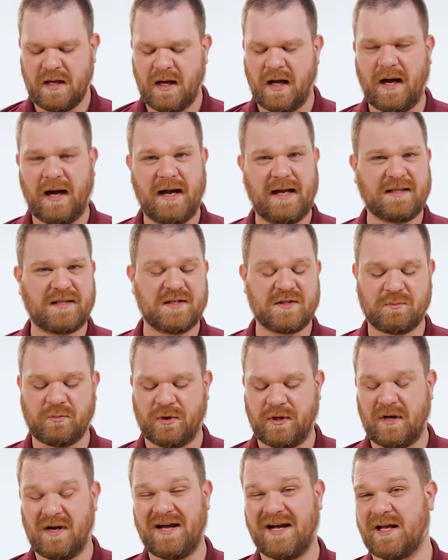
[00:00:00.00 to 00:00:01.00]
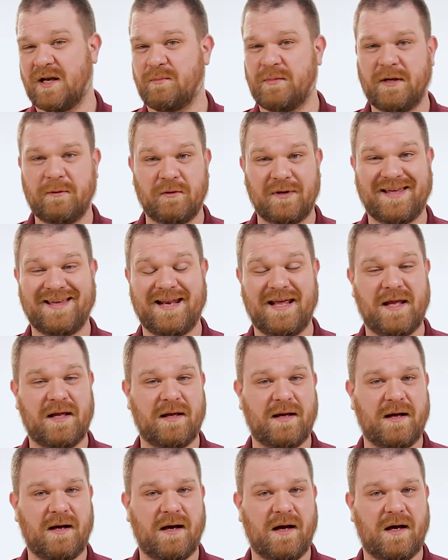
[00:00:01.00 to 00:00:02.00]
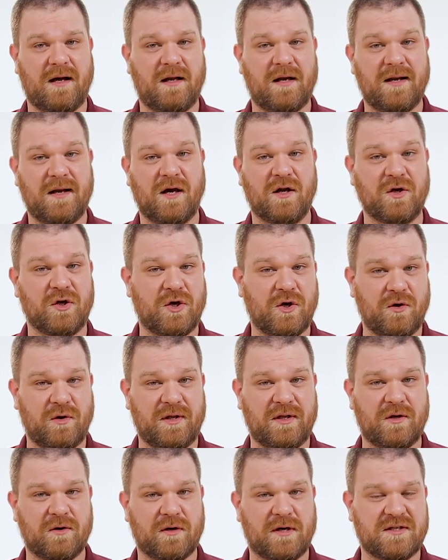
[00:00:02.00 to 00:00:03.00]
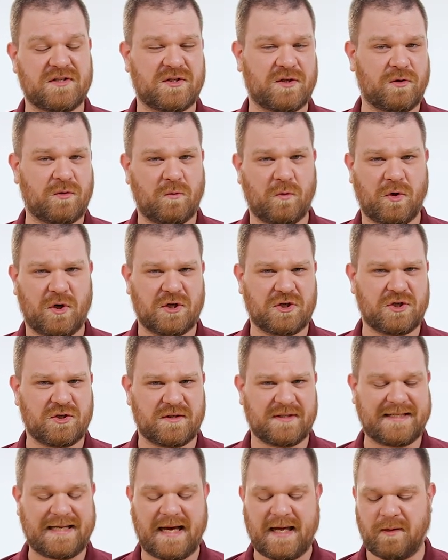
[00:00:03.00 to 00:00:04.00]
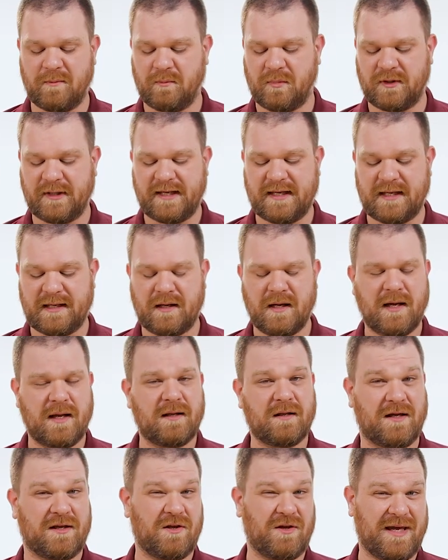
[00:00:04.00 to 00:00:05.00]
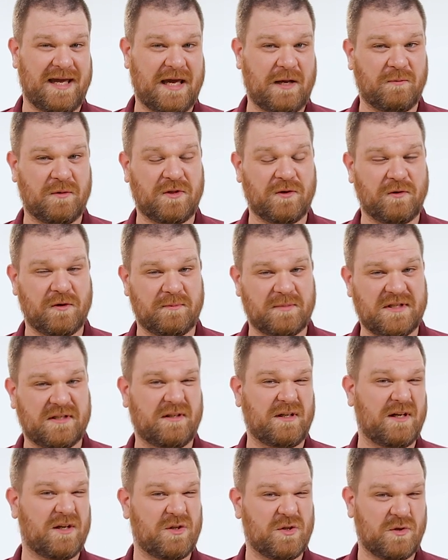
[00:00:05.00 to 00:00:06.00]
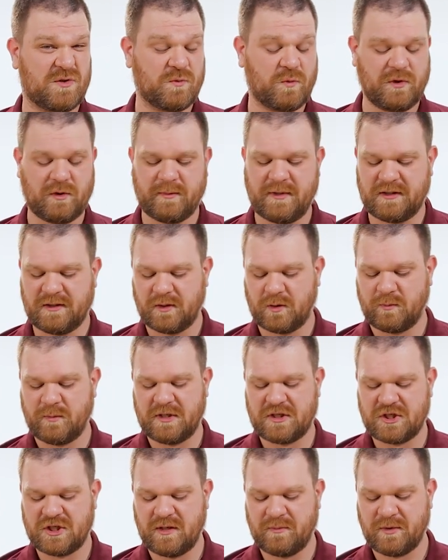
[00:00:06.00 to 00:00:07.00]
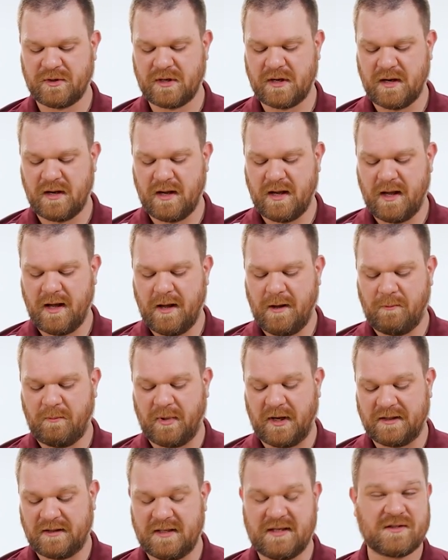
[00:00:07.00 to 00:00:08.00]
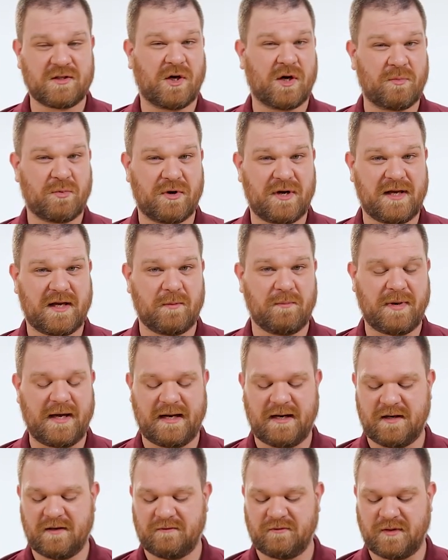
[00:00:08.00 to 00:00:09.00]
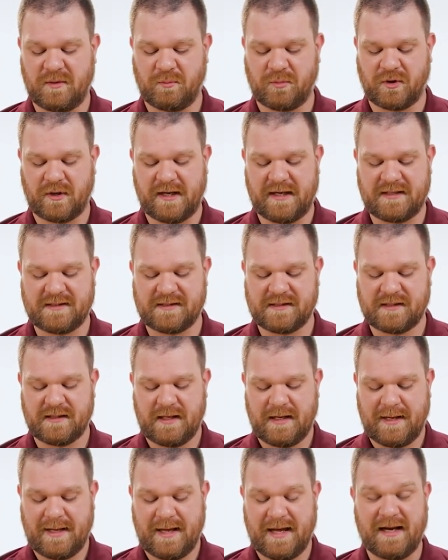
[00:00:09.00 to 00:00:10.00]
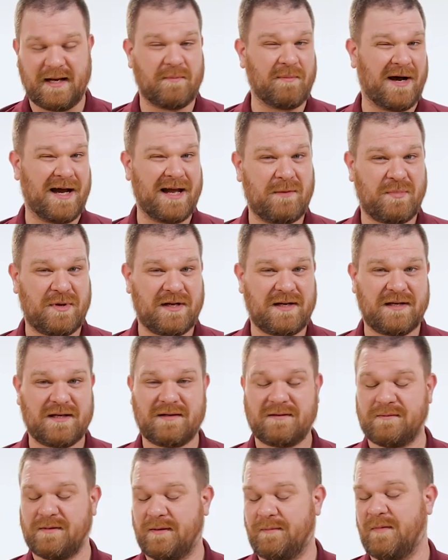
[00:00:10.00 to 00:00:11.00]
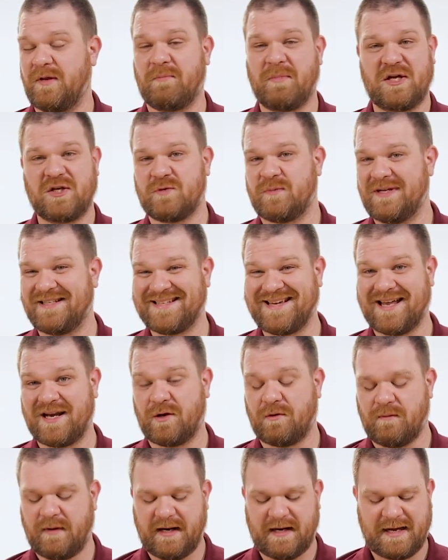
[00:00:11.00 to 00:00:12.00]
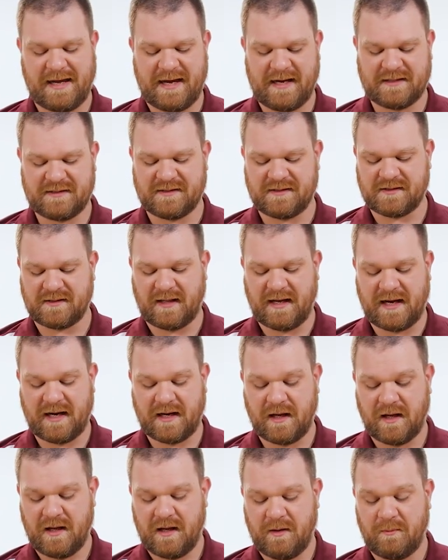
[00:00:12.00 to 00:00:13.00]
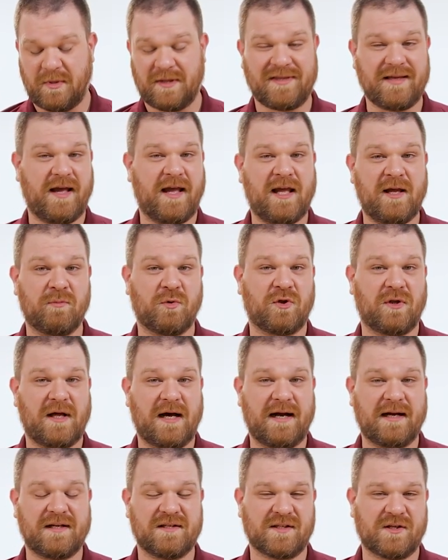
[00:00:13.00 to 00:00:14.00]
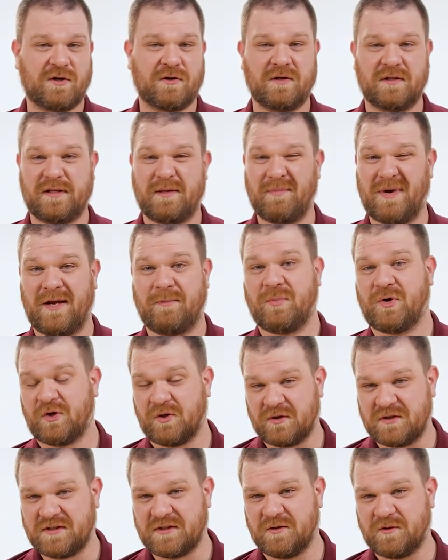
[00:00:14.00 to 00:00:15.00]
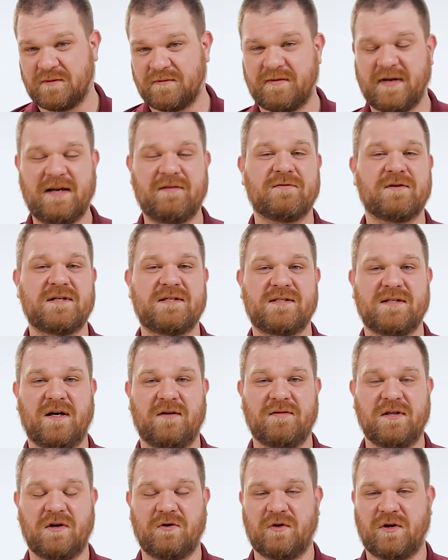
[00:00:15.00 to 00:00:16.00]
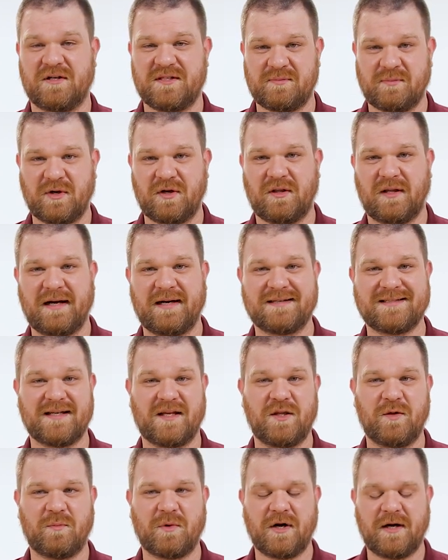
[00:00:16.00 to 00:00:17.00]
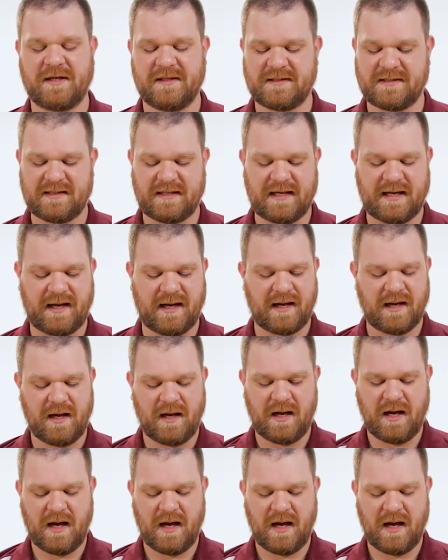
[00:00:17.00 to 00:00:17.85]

Uh, at this point, you're not going to be able to get a uh, an uncoated or a stone washed or satin blade like you can with the Griptilian, and those will be a little bit cheaper. But these are pretty competitively priced, and in opinion, I mean, Benchmade's got a great axis lock, but the Able lock is currently my personal favorite of the crossbar locks on the market today.